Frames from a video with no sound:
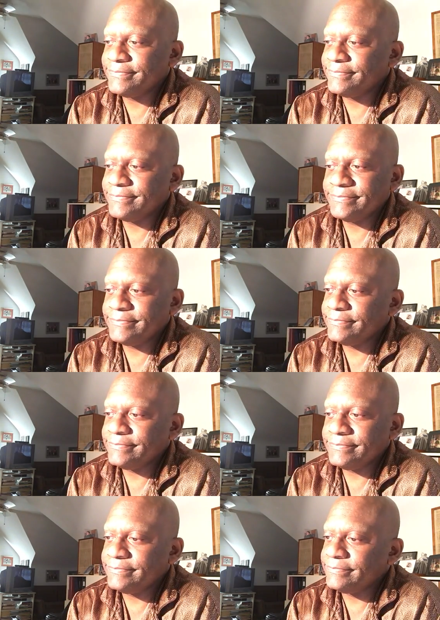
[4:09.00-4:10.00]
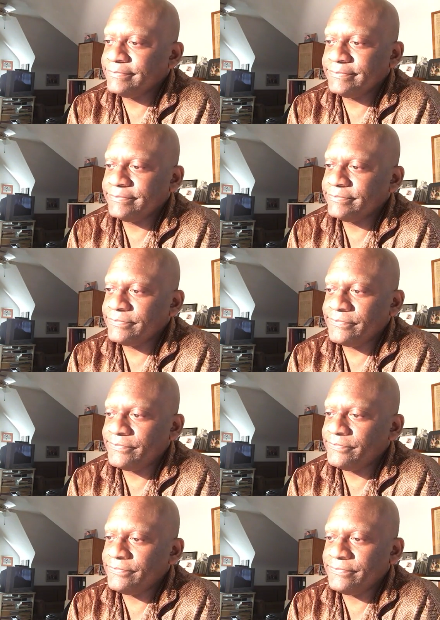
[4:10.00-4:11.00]

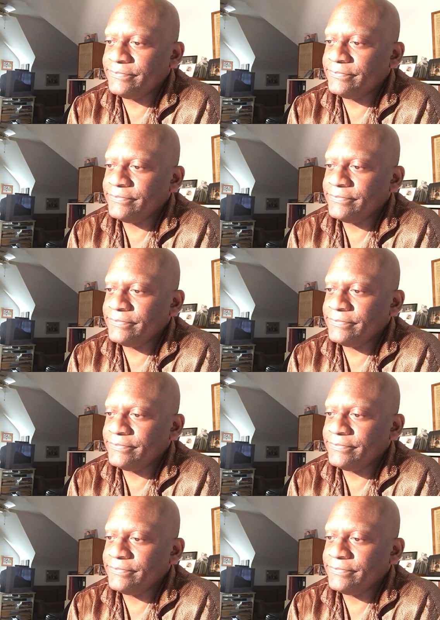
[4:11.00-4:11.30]
(no one is talking)